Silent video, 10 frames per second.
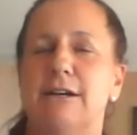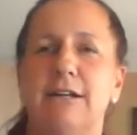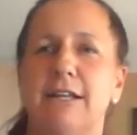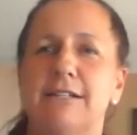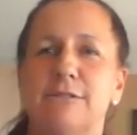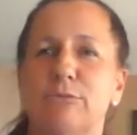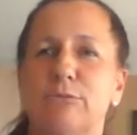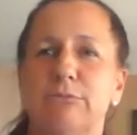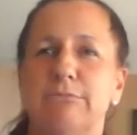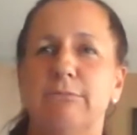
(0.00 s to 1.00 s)
It's
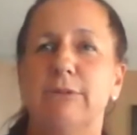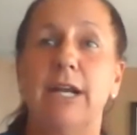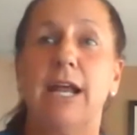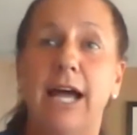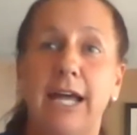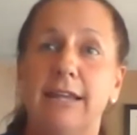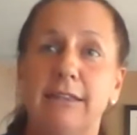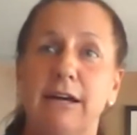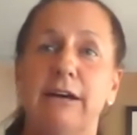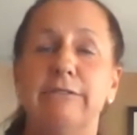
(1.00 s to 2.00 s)
what I
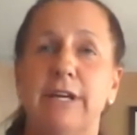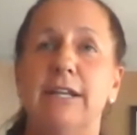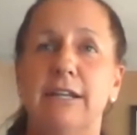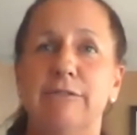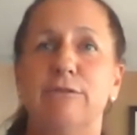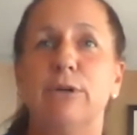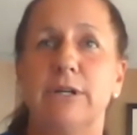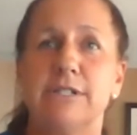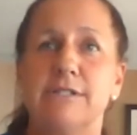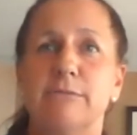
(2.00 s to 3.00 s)
love and live for,
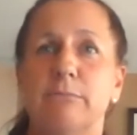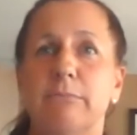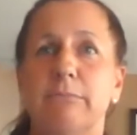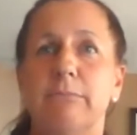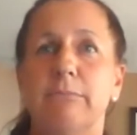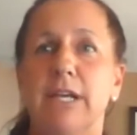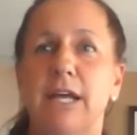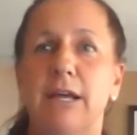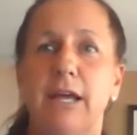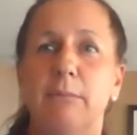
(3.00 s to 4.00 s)
is being
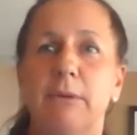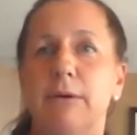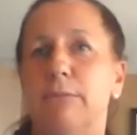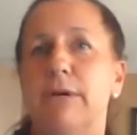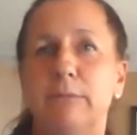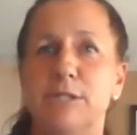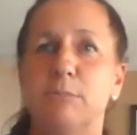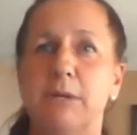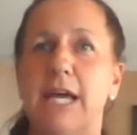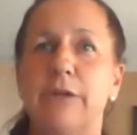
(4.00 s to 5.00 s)
able to
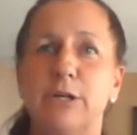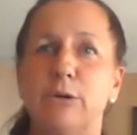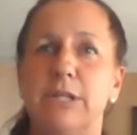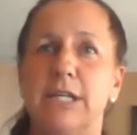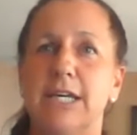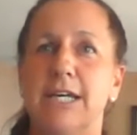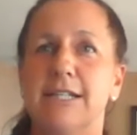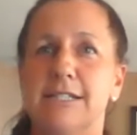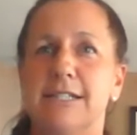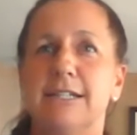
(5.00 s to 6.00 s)
be out there with the
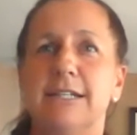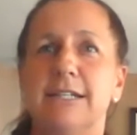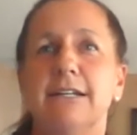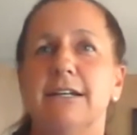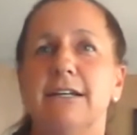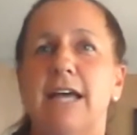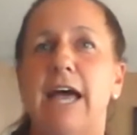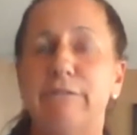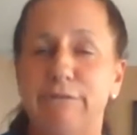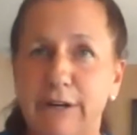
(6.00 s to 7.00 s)
kids and
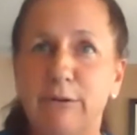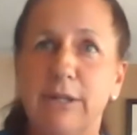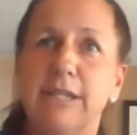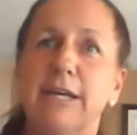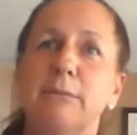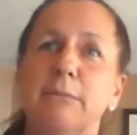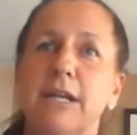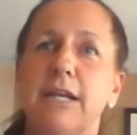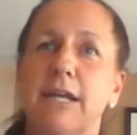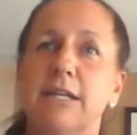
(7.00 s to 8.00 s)
have fun with them,
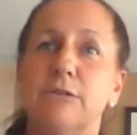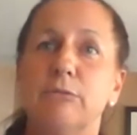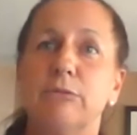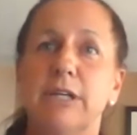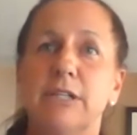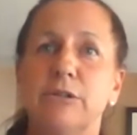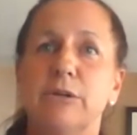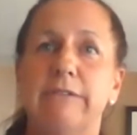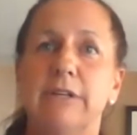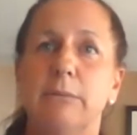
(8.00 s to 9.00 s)
and really do
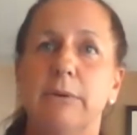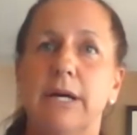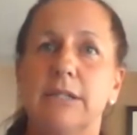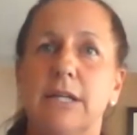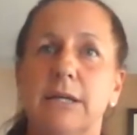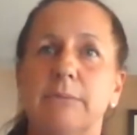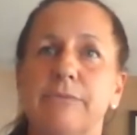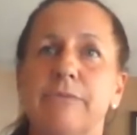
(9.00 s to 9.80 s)
have an impact on them.